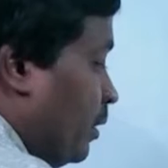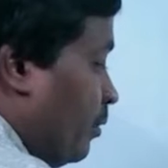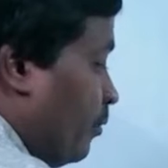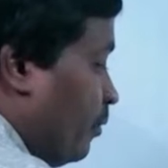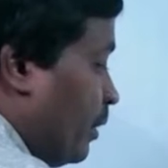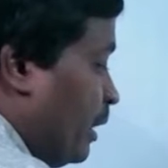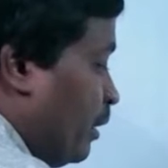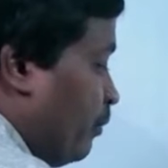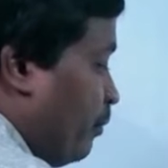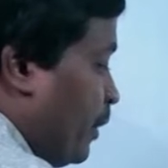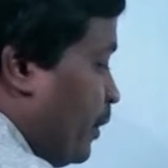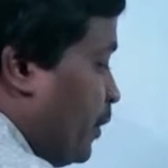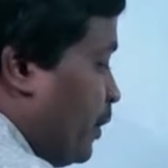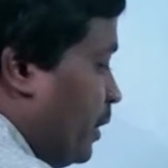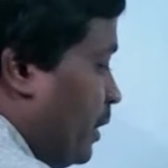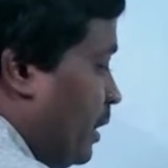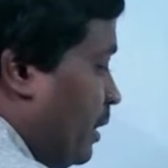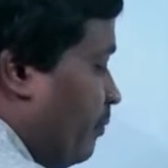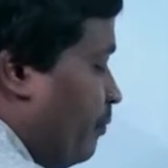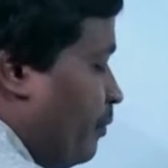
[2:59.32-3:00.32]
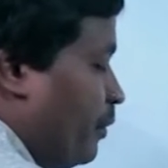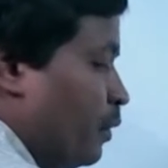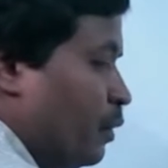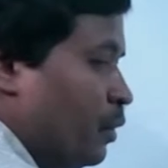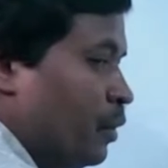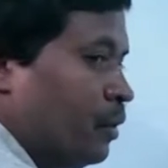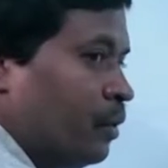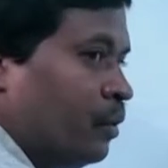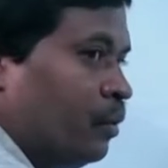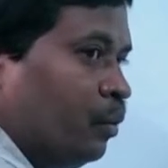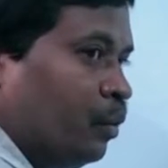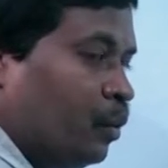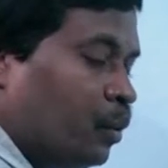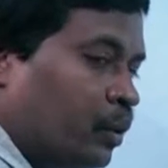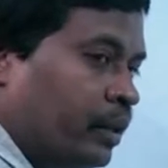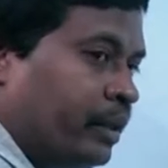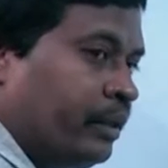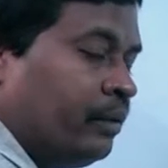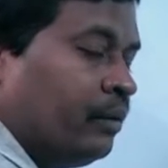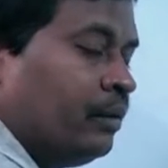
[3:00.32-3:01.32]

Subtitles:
What is the function of root? Root